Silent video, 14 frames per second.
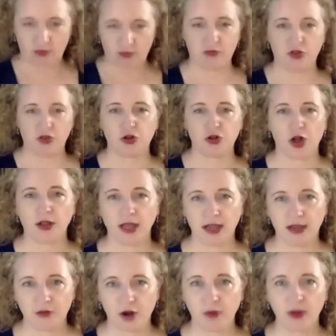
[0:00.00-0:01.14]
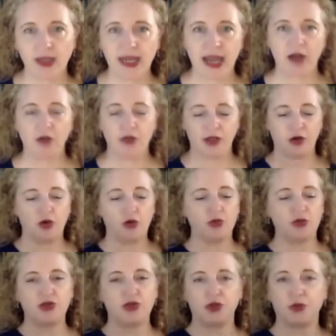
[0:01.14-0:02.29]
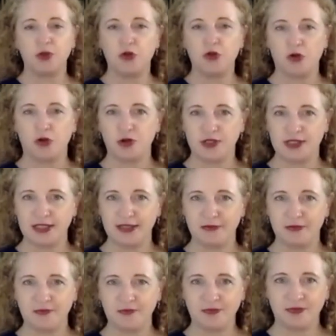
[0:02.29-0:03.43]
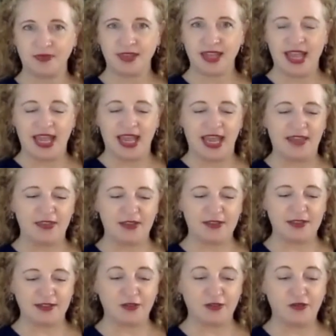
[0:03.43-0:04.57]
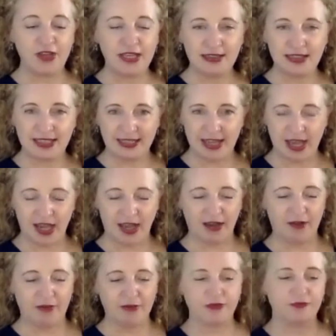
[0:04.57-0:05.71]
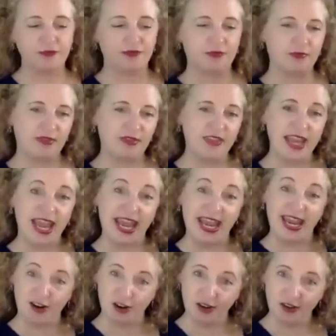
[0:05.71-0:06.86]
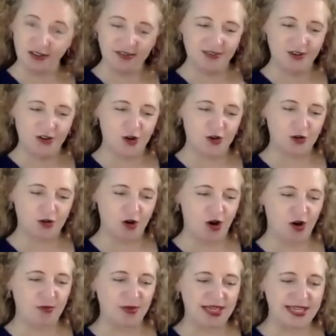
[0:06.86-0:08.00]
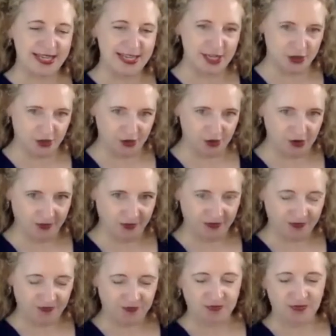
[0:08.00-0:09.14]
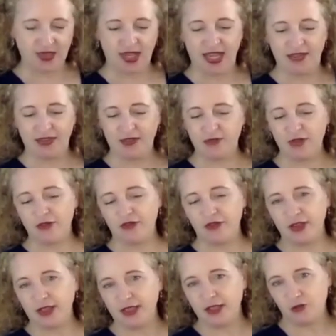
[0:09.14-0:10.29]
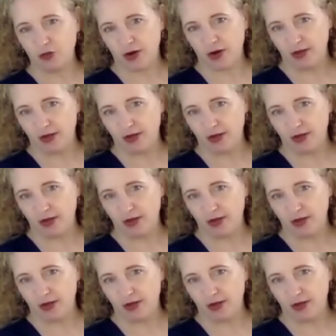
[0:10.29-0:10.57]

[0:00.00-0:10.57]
shirt on like I've got right now that goes 3/4 sleeve. And that's this feeling of the air on her arm here, and even the feeling of where